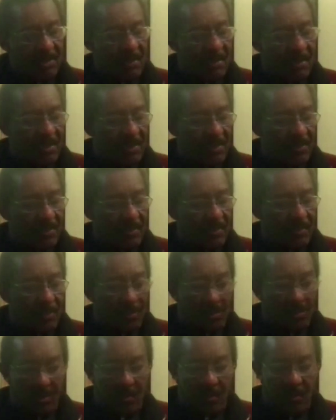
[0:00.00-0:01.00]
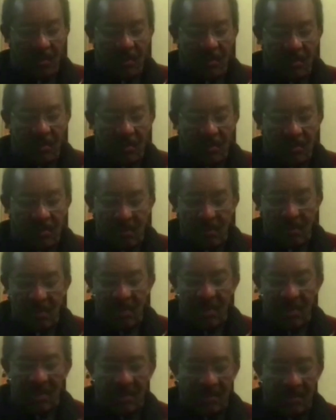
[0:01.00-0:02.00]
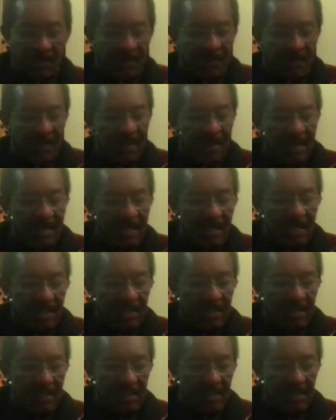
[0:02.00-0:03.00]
spelling book, the workbook, you open it up, and it was a